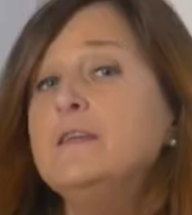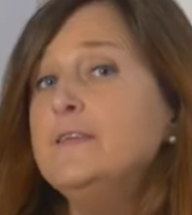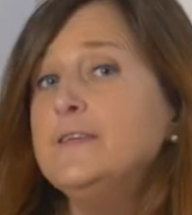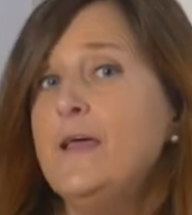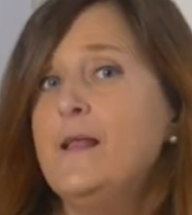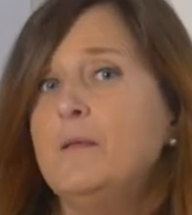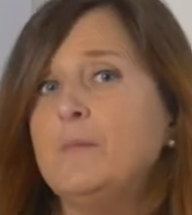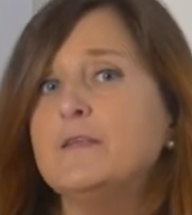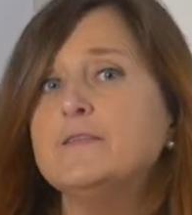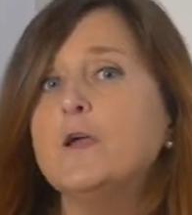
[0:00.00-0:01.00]
These
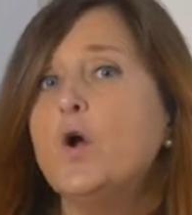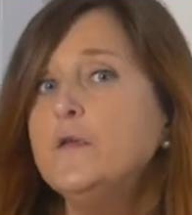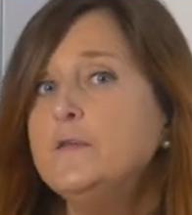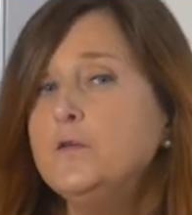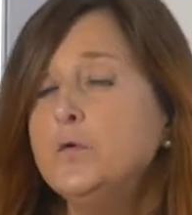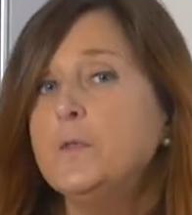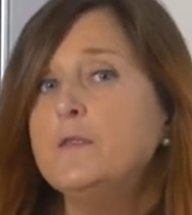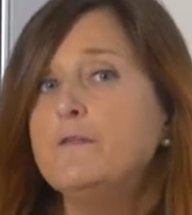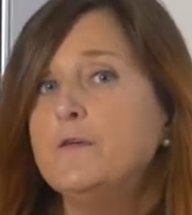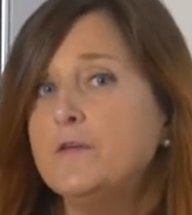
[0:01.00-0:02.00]
elements constitute
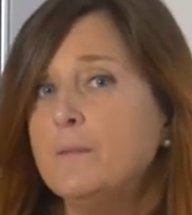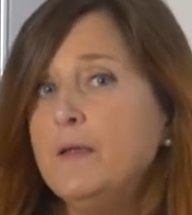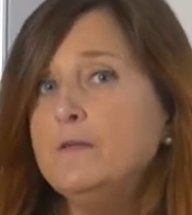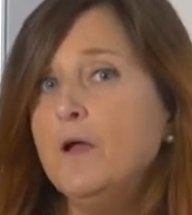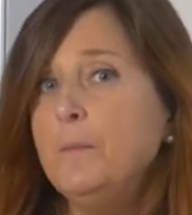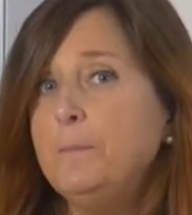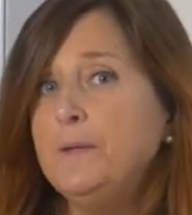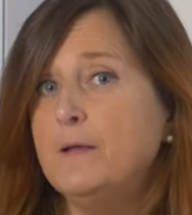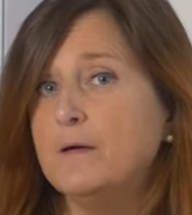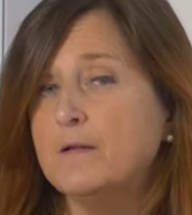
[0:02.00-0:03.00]
the fundamental
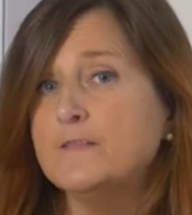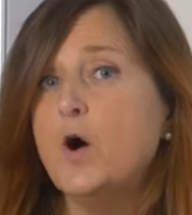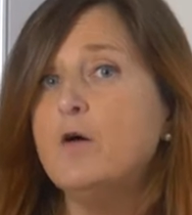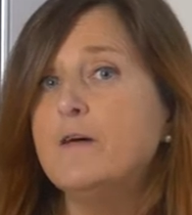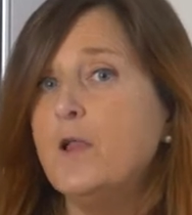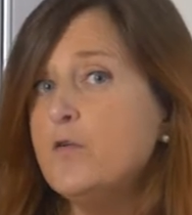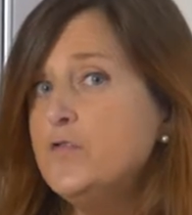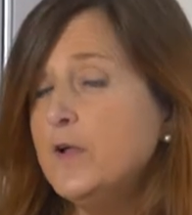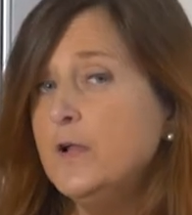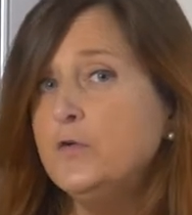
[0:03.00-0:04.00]
pillars of a
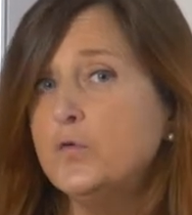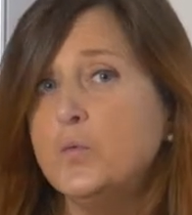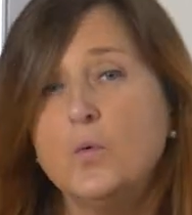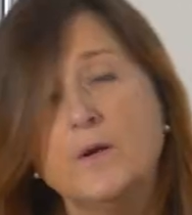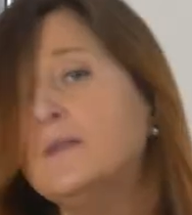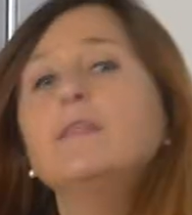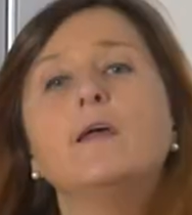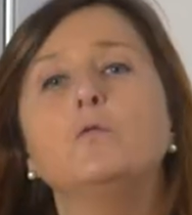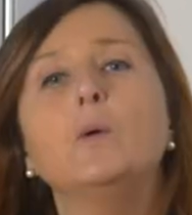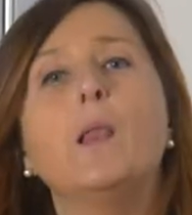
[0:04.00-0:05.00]
logical tool that
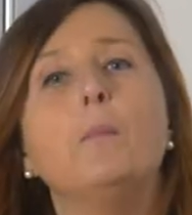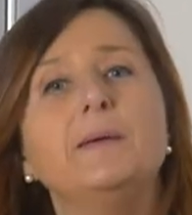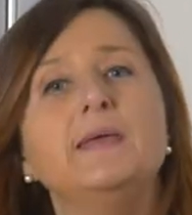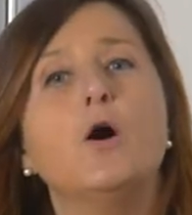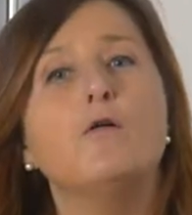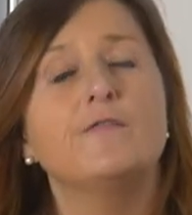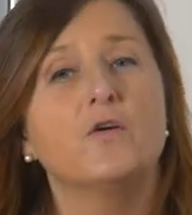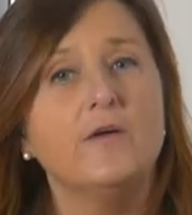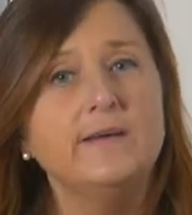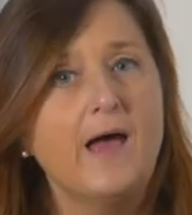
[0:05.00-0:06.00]
will be of
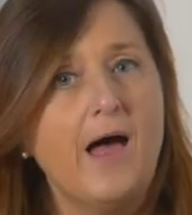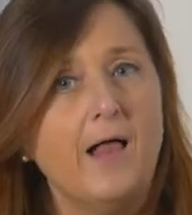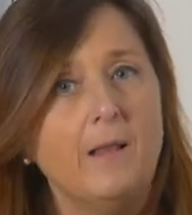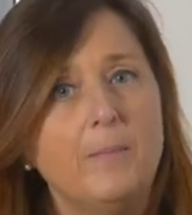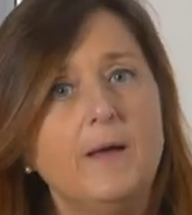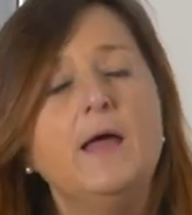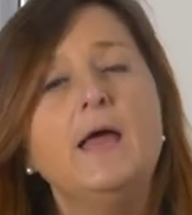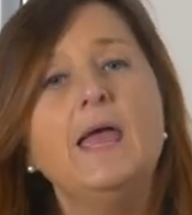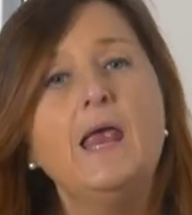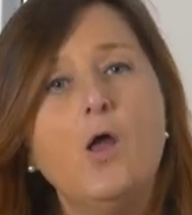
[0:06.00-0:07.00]
great help
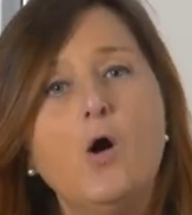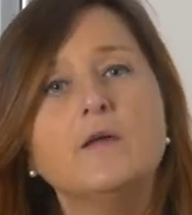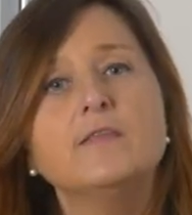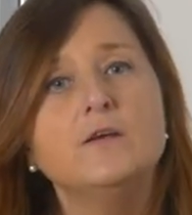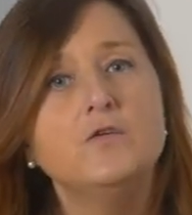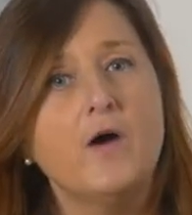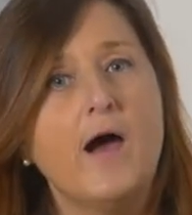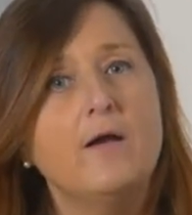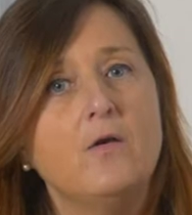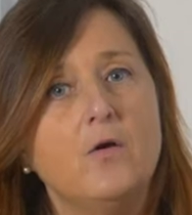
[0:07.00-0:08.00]
along the
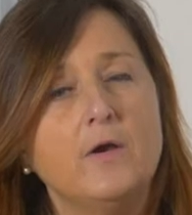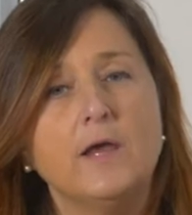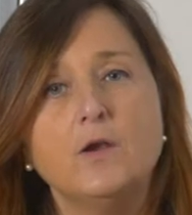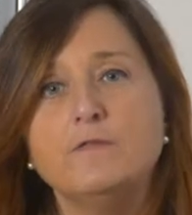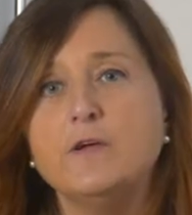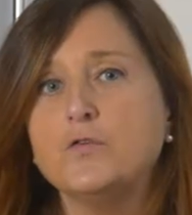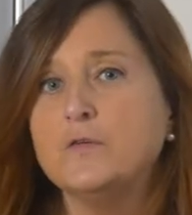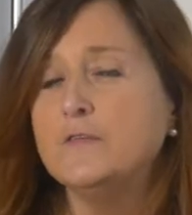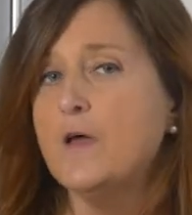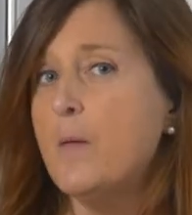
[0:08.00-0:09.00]
entire learning innovation
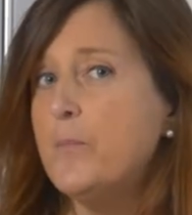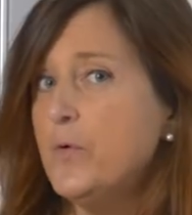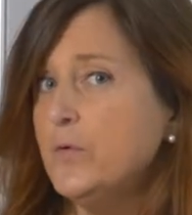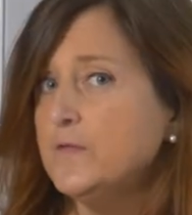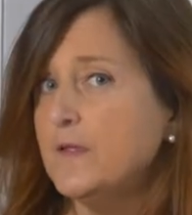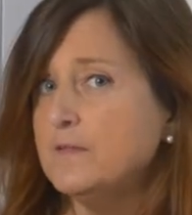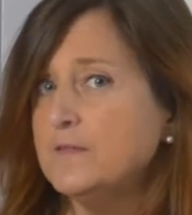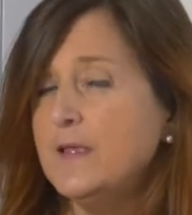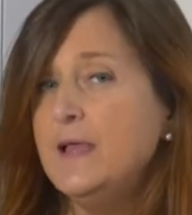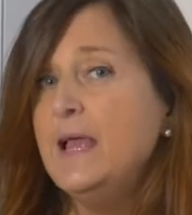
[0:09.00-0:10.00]
design
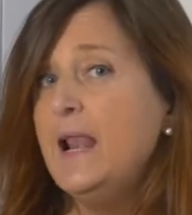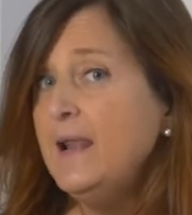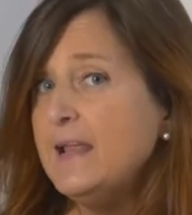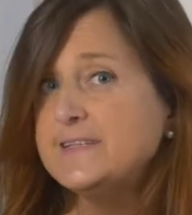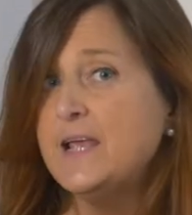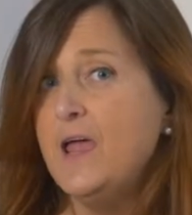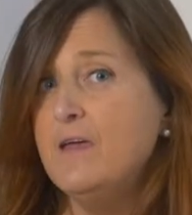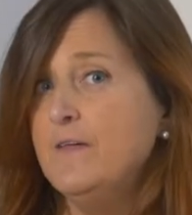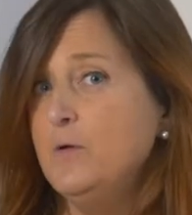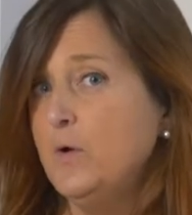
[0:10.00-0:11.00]
process. Let's
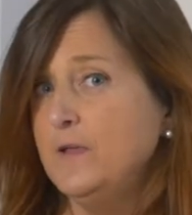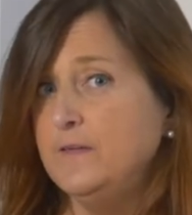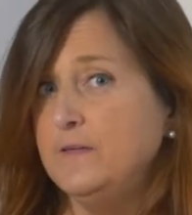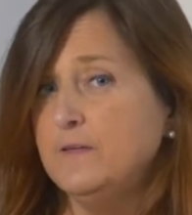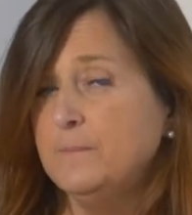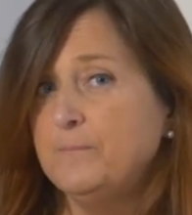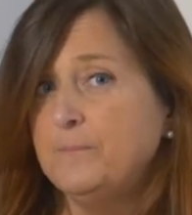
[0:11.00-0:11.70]
have a look at it.